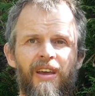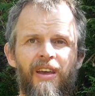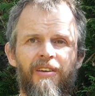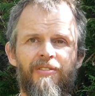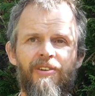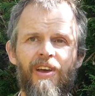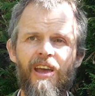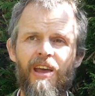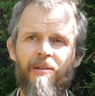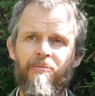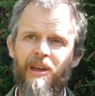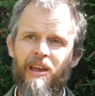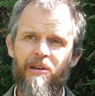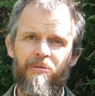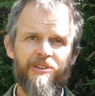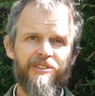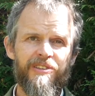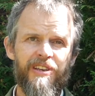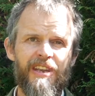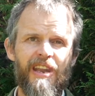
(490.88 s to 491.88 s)
For him, he
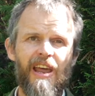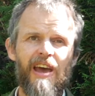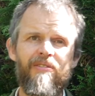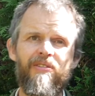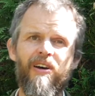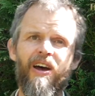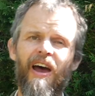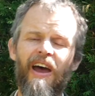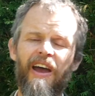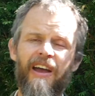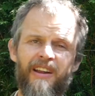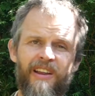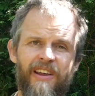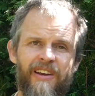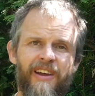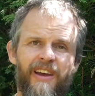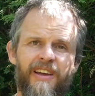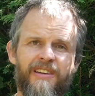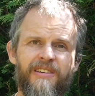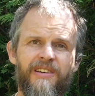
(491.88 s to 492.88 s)
was never
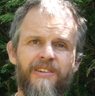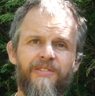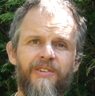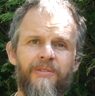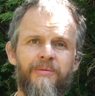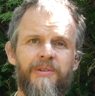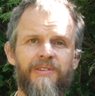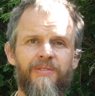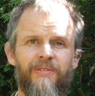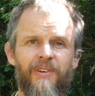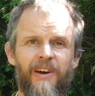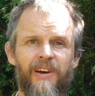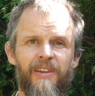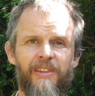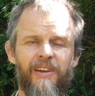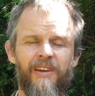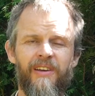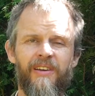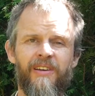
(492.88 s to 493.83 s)
alienated from his Father.